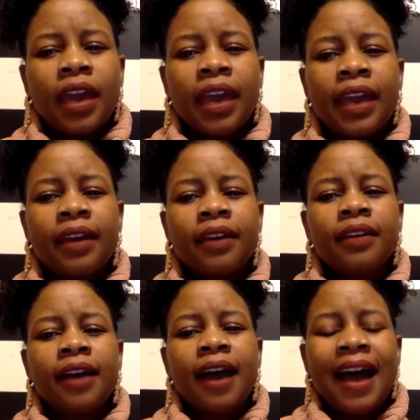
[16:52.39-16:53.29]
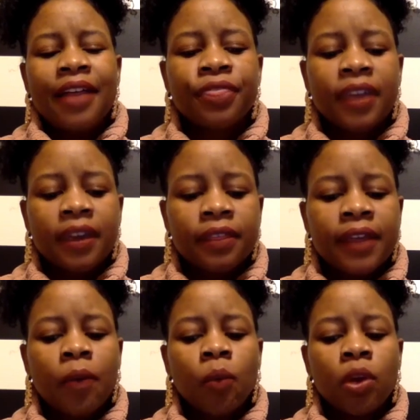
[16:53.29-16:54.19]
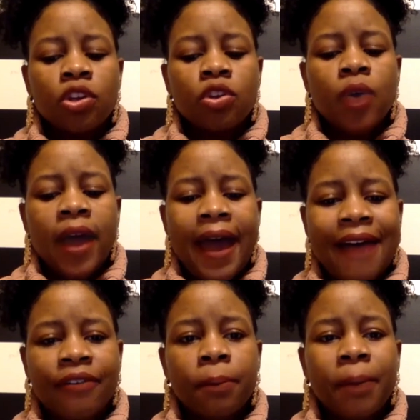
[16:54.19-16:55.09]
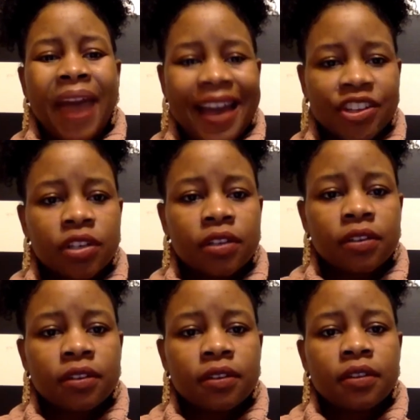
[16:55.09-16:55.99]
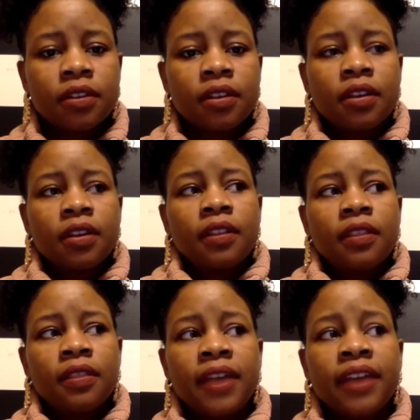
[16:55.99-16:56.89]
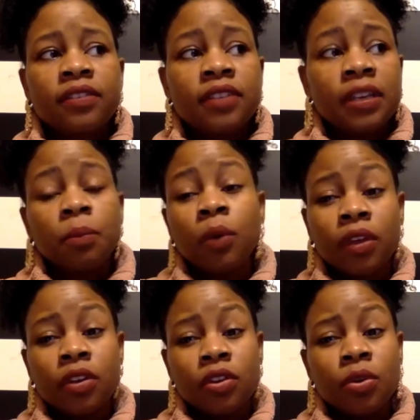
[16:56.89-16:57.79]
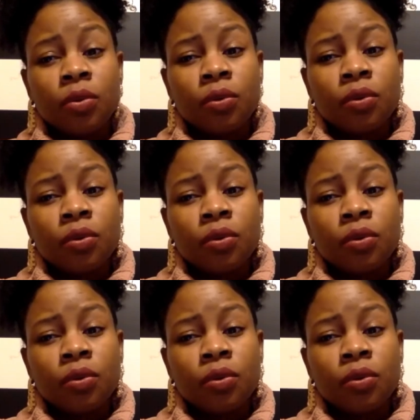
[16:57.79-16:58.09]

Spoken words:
And I think that when you have a passion that's deep within you,